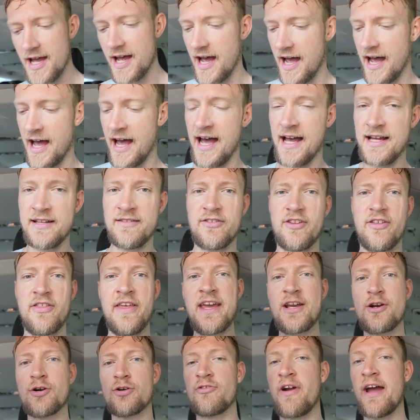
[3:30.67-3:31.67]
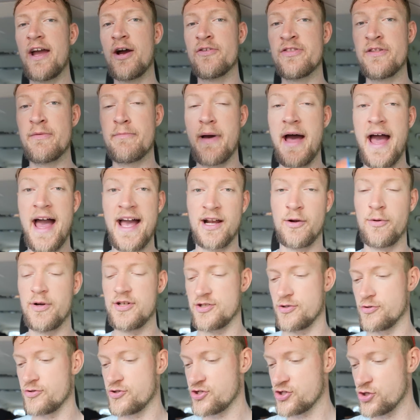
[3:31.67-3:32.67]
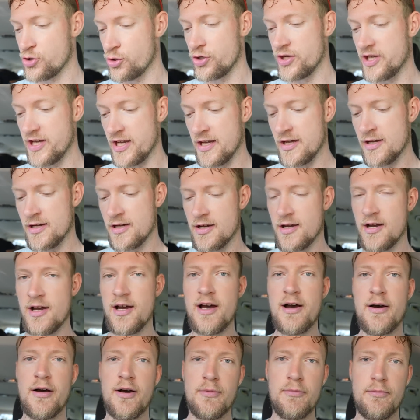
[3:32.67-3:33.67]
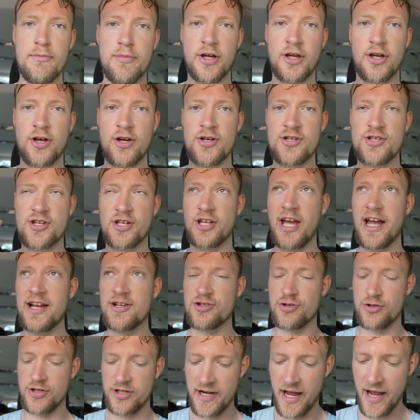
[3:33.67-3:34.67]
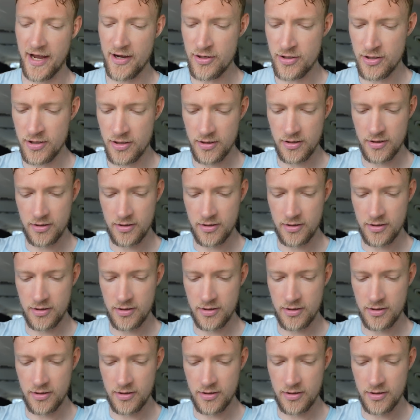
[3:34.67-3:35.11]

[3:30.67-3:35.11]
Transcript: And they go right on the bag, which I'll show you, because I can't show you now,